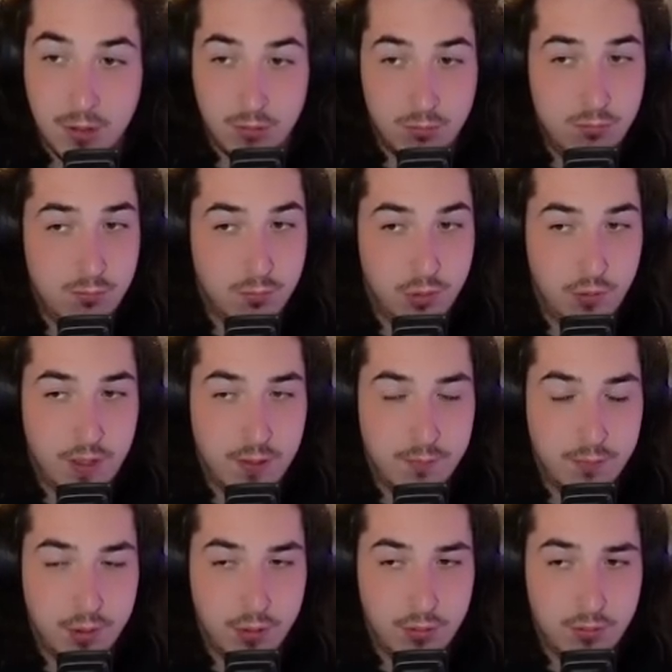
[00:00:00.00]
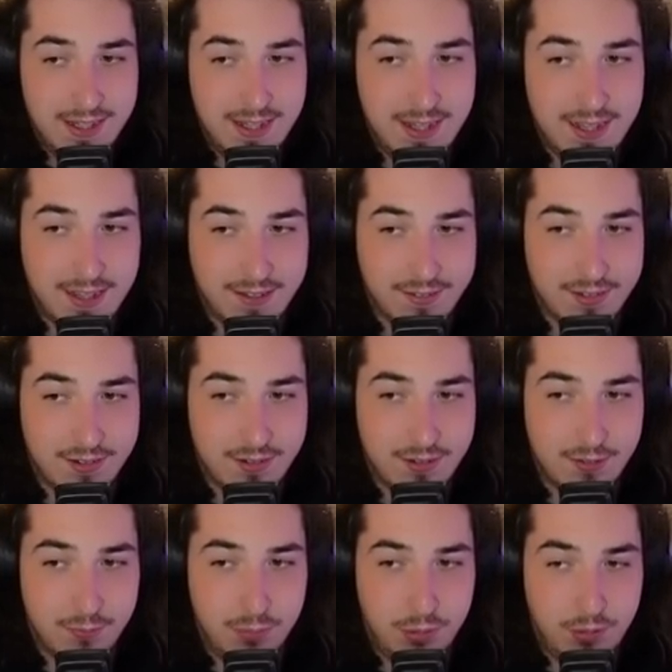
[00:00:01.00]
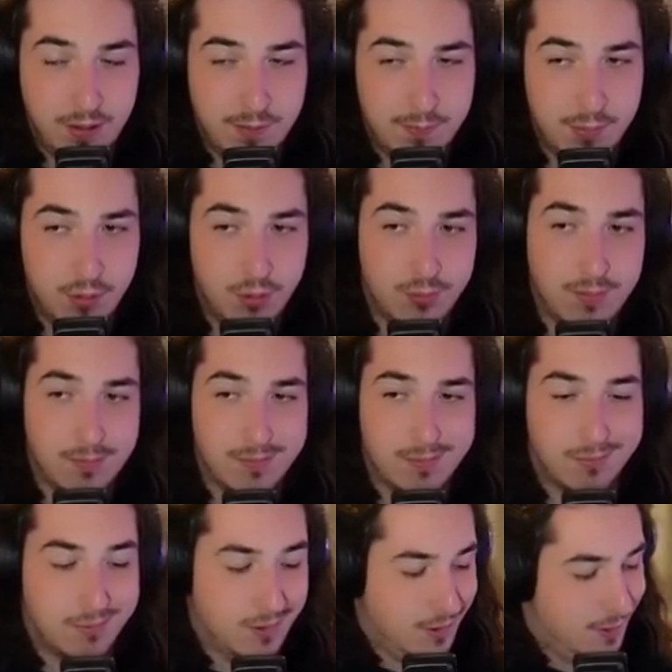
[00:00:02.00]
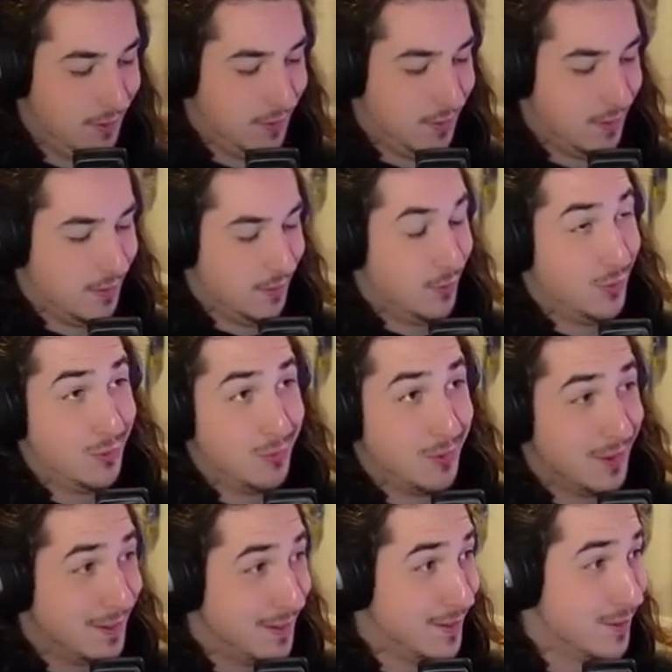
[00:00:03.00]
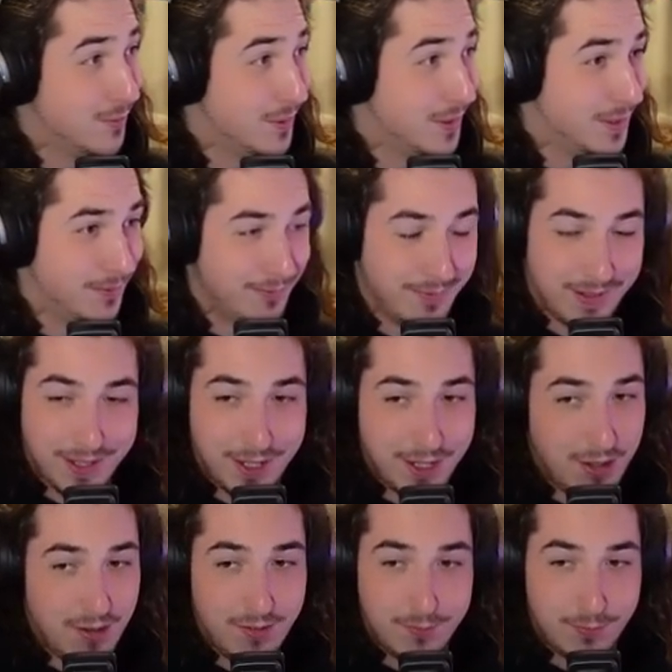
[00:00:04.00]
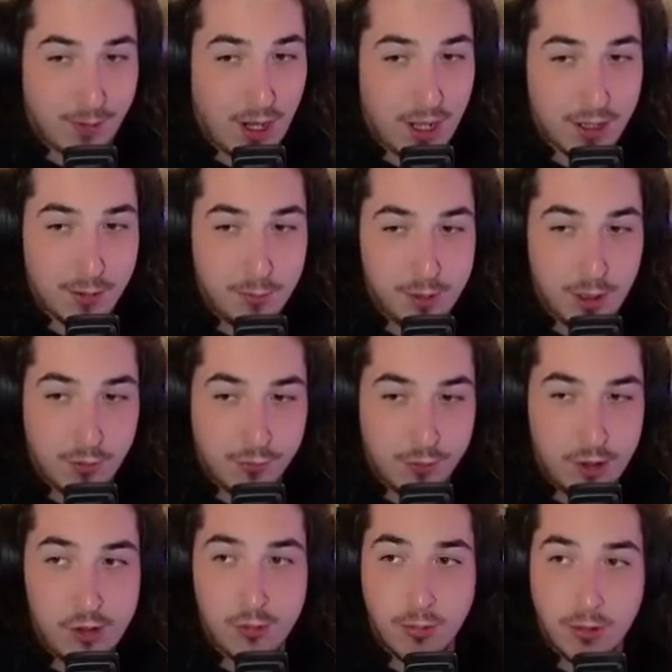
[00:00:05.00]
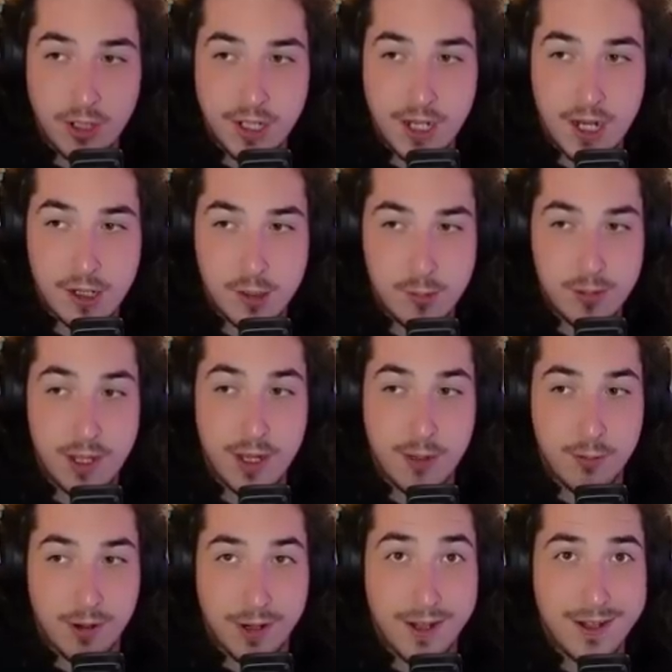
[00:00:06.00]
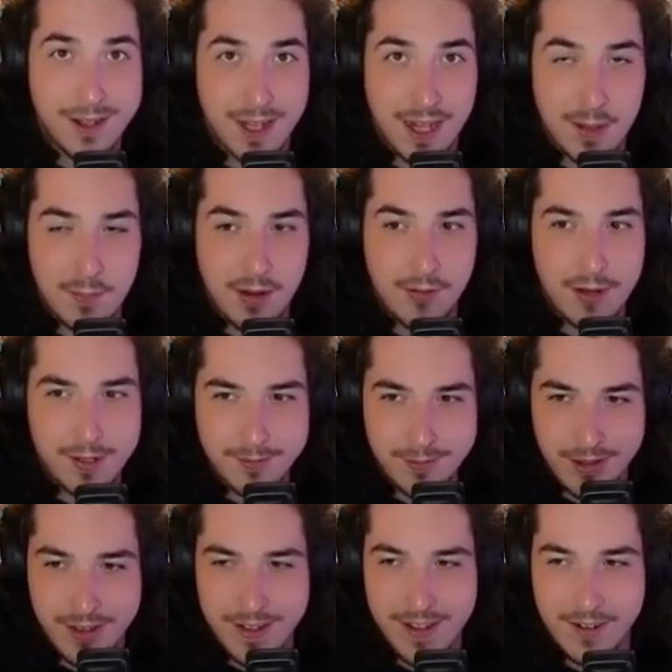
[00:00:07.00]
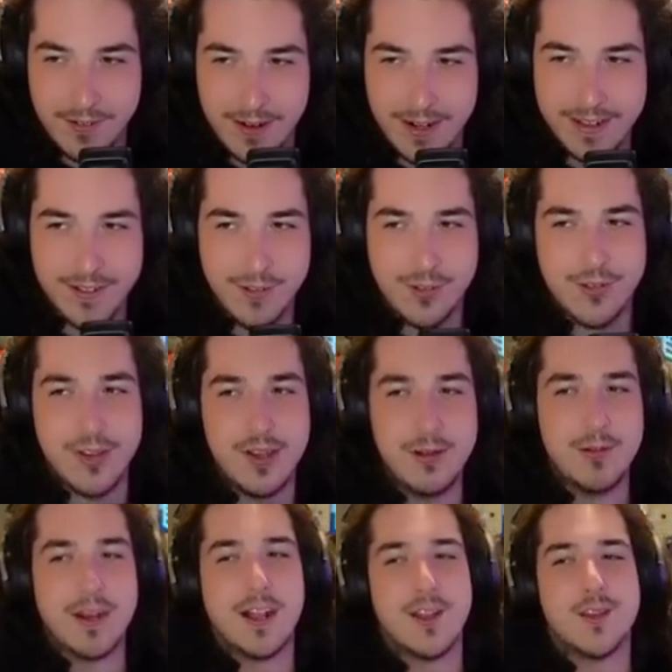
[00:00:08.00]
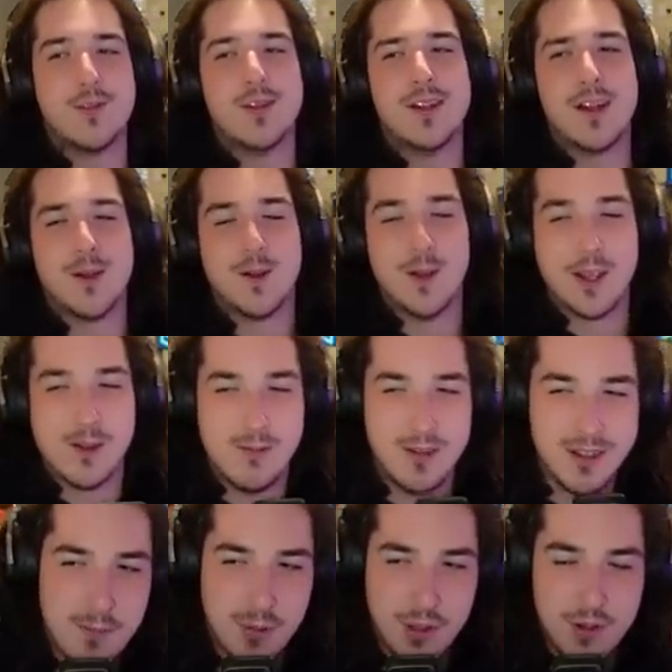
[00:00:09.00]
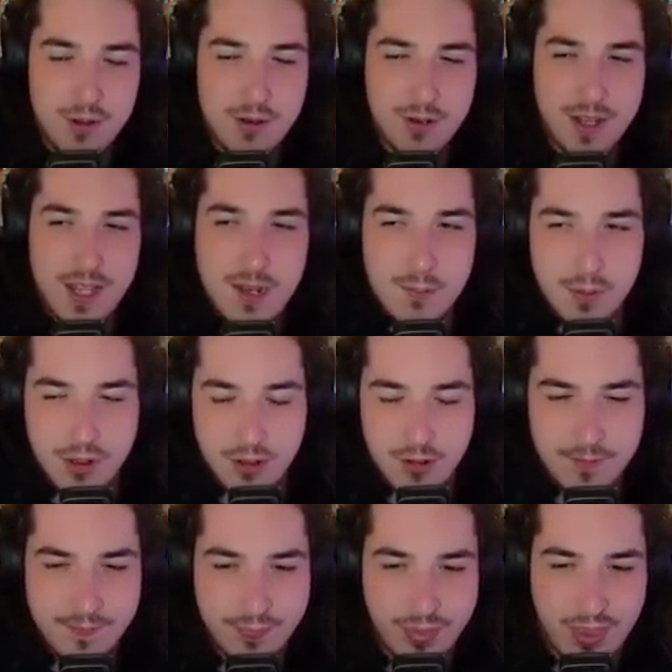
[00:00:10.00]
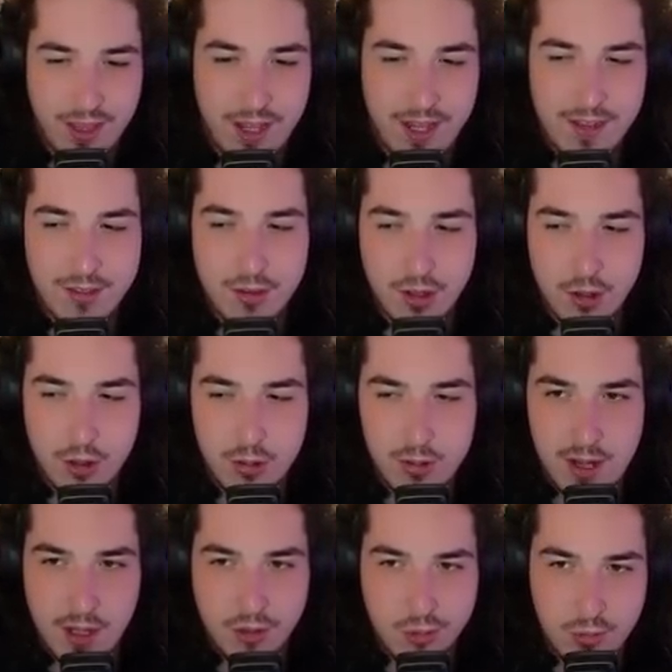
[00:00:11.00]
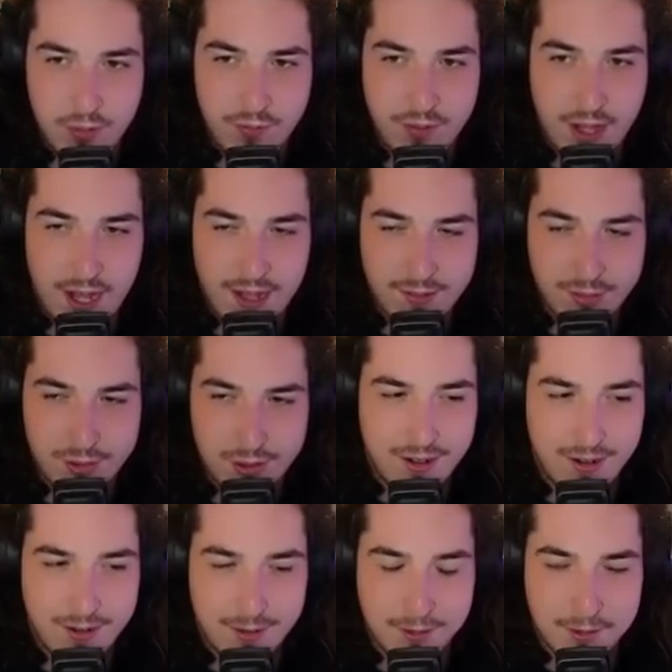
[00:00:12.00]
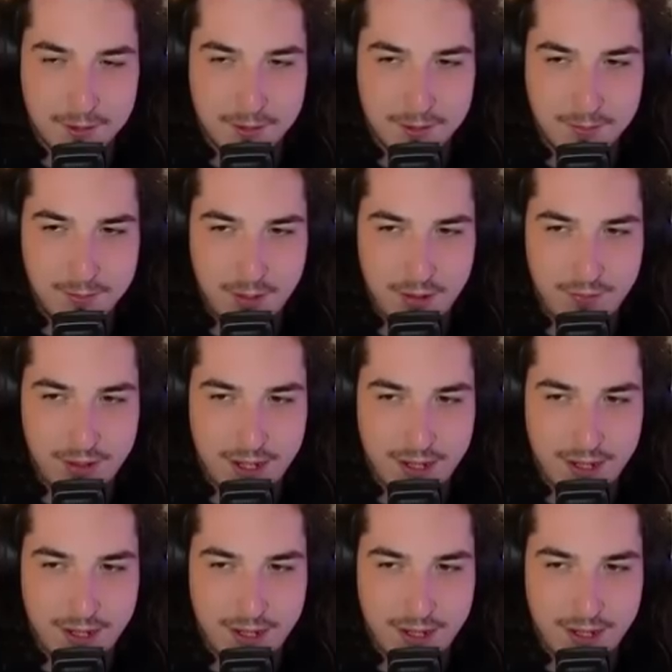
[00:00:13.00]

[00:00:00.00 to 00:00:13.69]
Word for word: Blue Kid Buu. Yikes! I don't know if Blue Kid Buu is what we're really good with here, but you know, if we're not good with Go Frieza, we're really not good with anyone, huh? Am I right? All right, let's see what else we are cooking with. Blue Kid Buu. Into who else? We've got Wait,